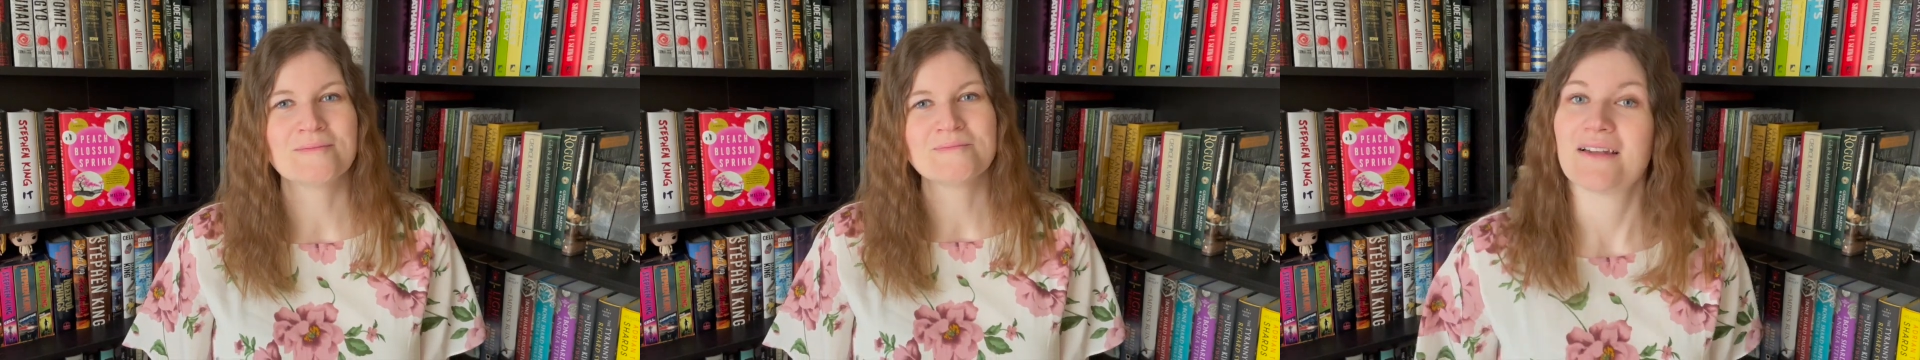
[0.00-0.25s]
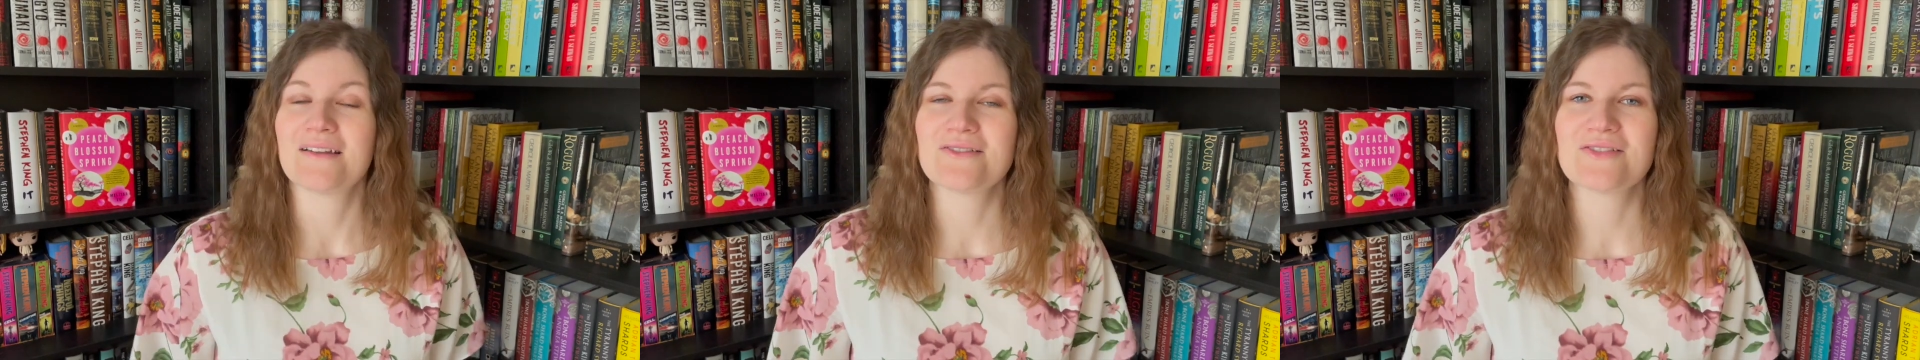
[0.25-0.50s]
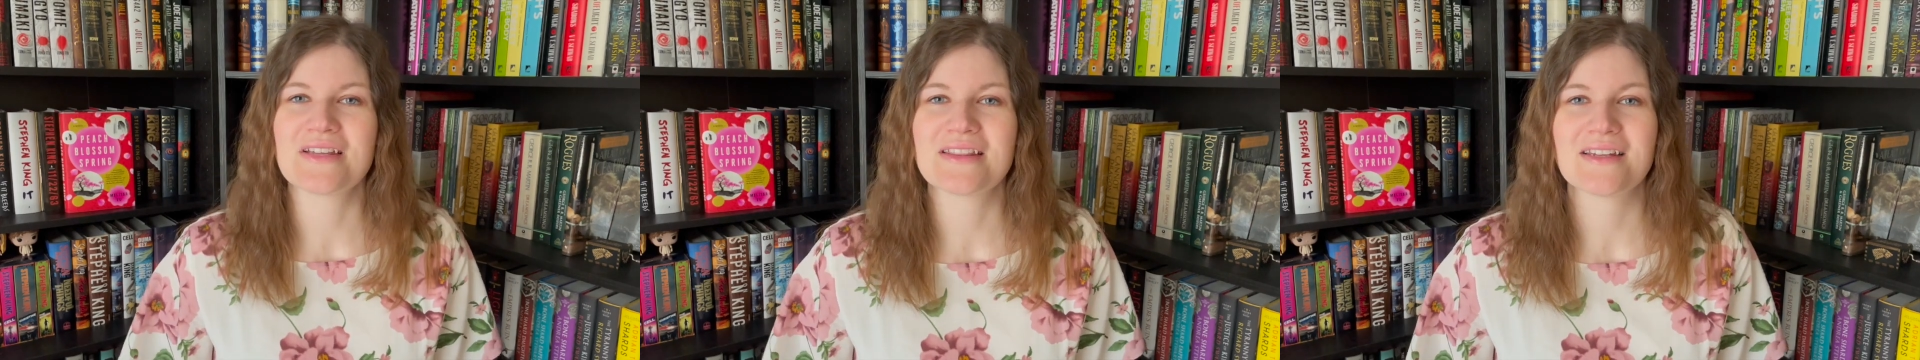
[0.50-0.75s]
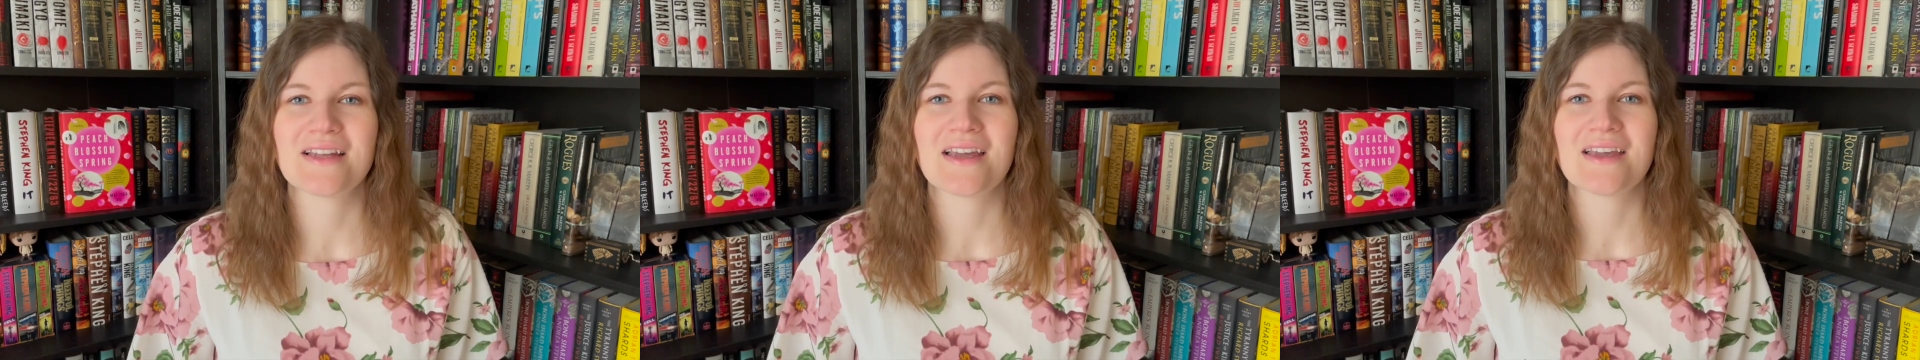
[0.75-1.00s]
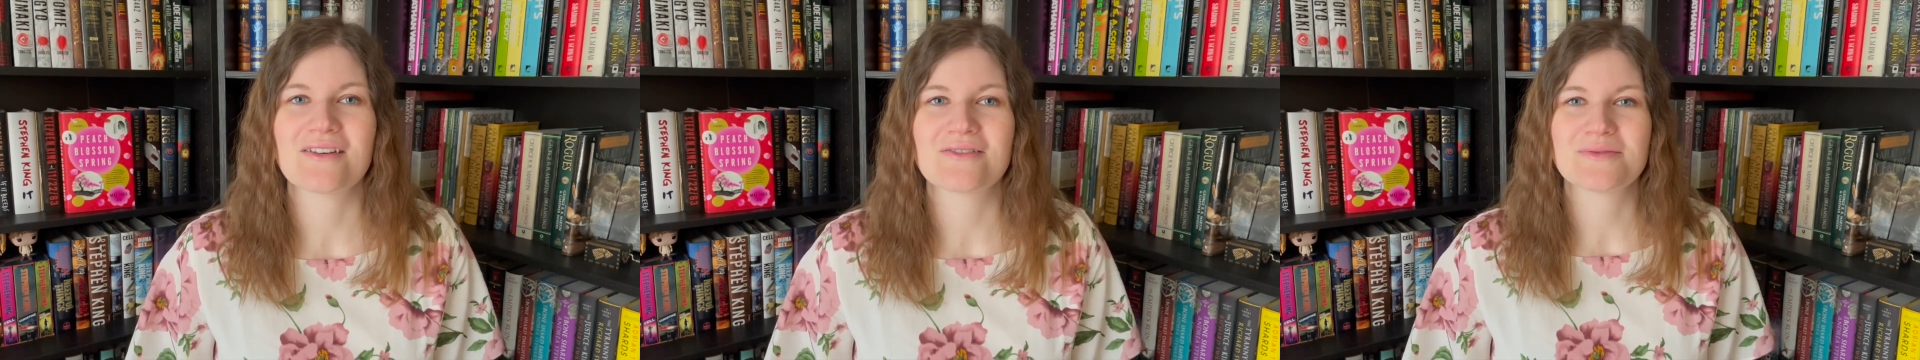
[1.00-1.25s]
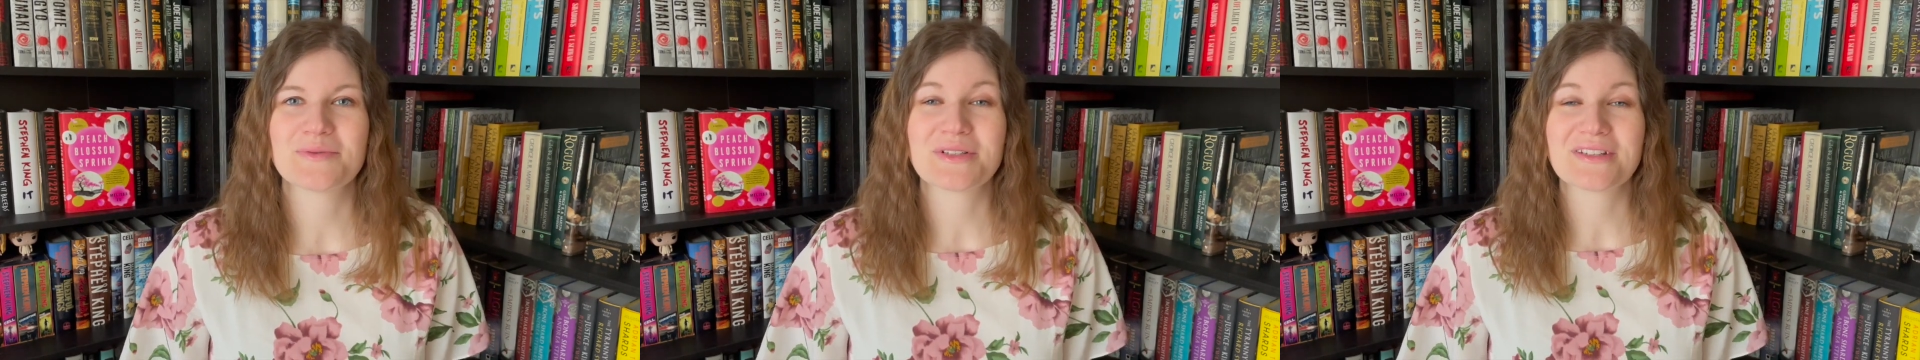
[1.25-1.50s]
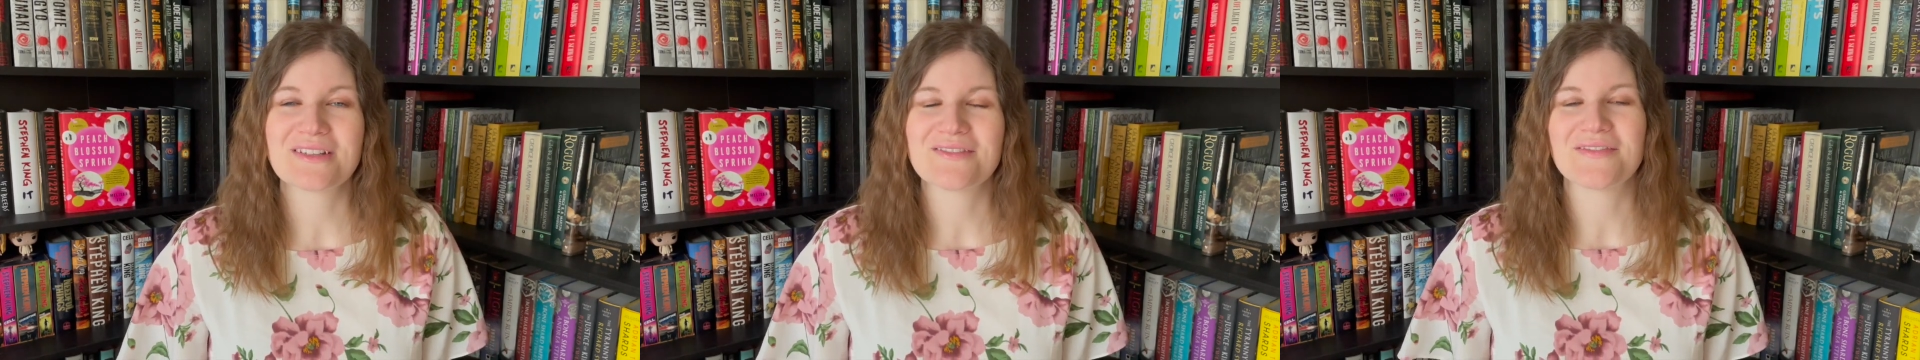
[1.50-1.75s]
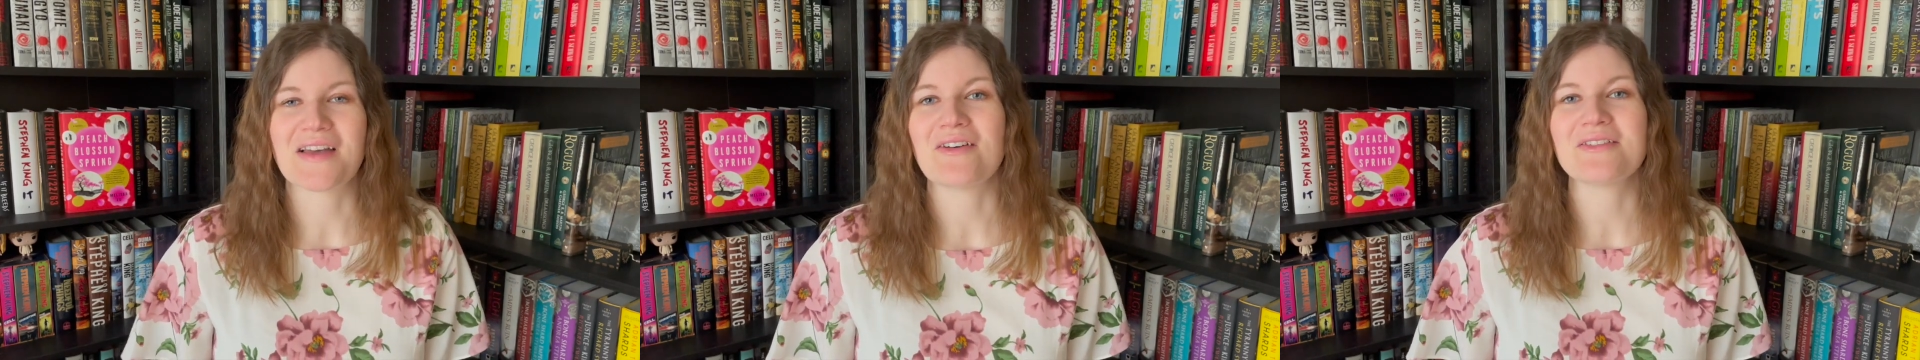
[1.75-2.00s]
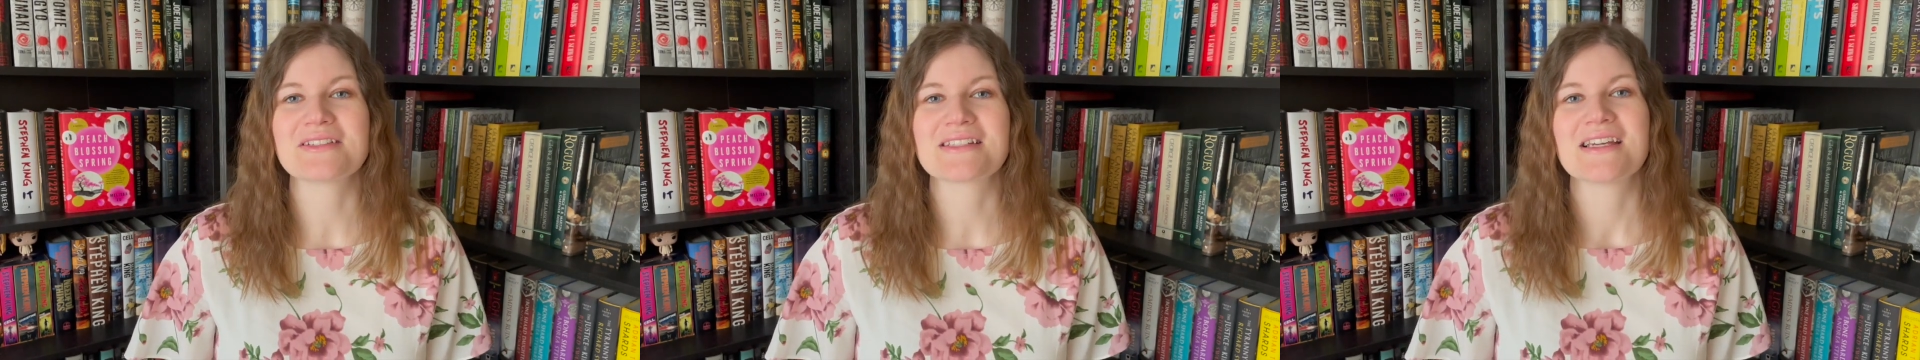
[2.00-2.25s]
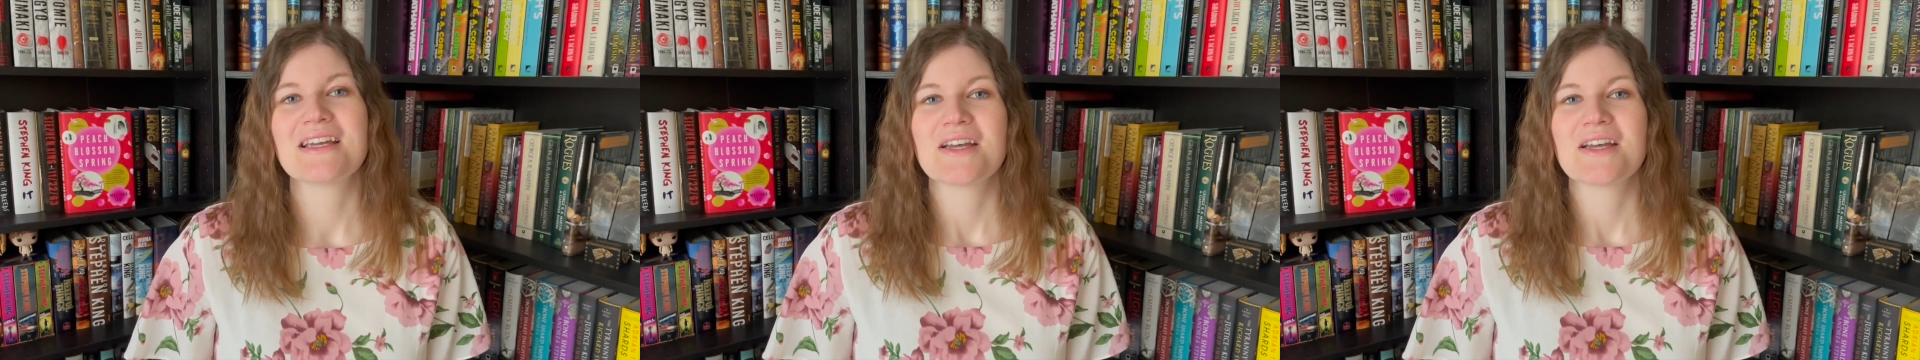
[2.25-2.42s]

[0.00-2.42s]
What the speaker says: Another thing that I really felt